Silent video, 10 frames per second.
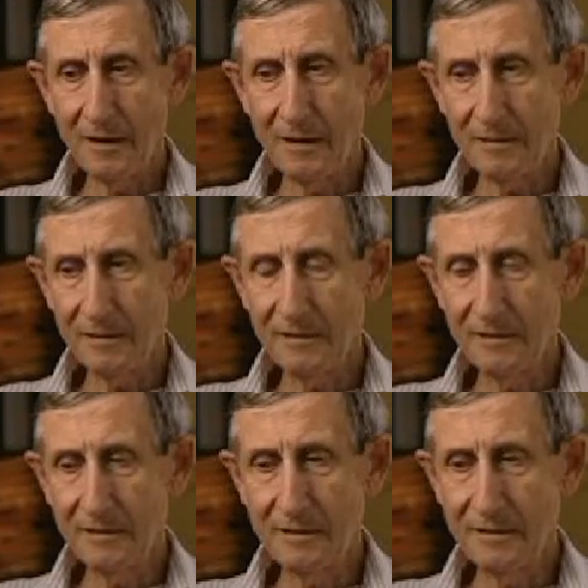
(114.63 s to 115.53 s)
And
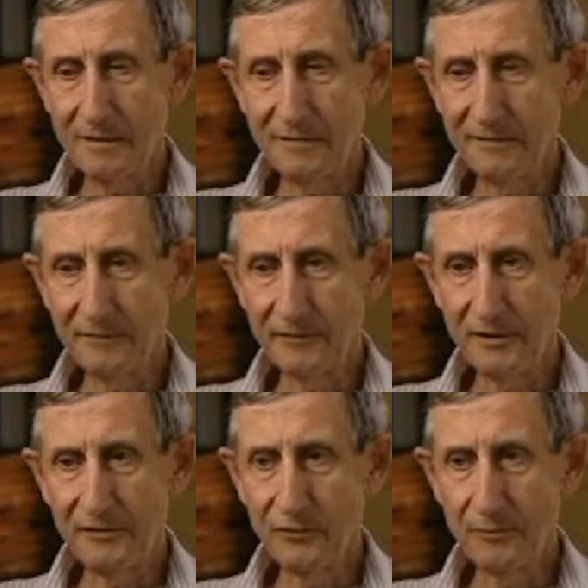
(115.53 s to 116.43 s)
this is a
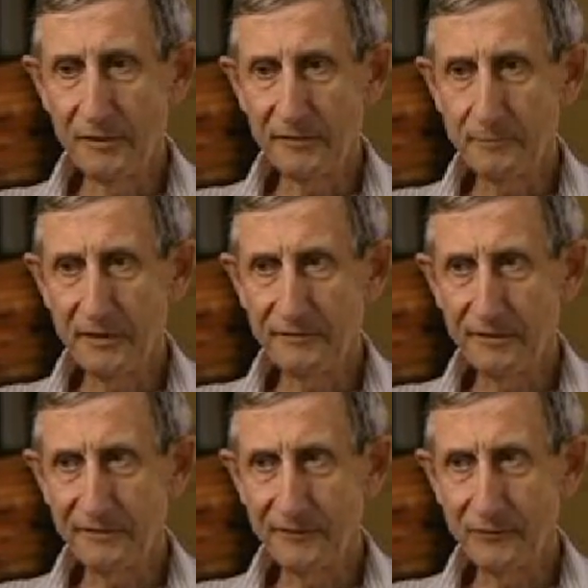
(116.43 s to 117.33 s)
very dubious
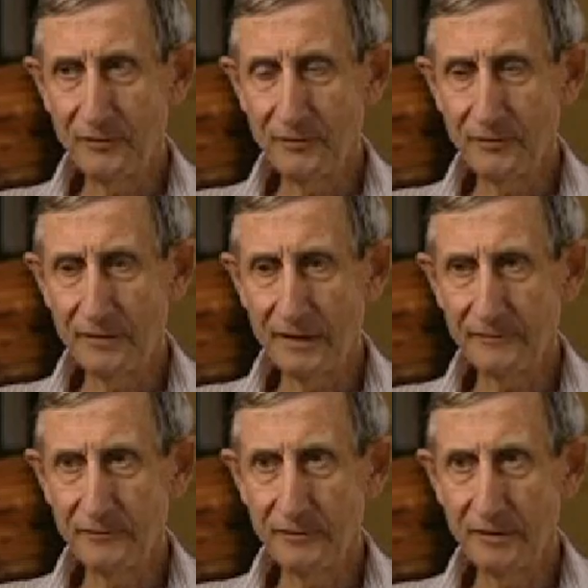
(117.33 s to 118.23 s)
business if you don't
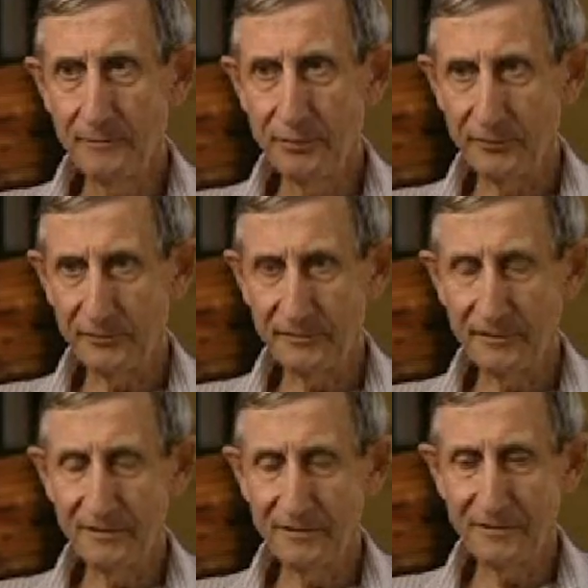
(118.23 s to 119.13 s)
have good inputs.
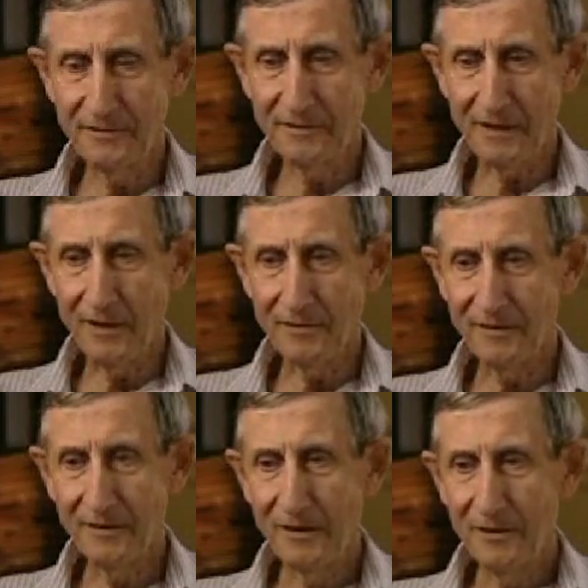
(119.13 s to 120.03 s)

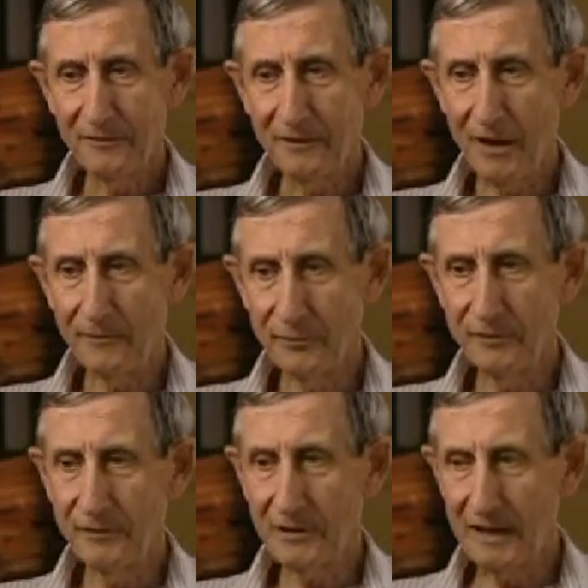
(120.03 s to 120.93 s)
The
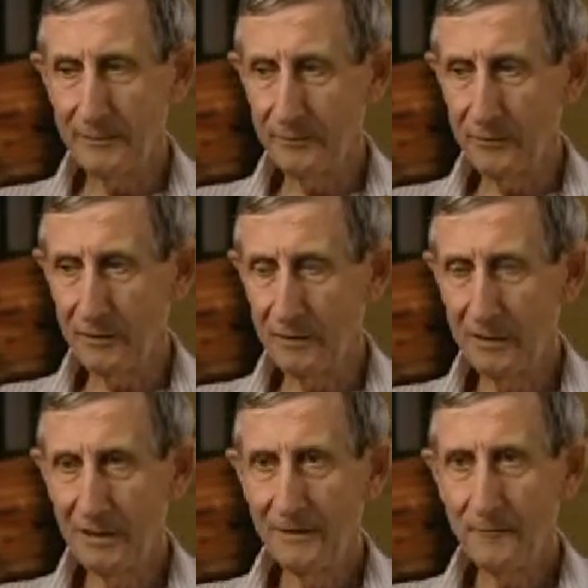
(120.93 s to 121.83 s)
output of a climate model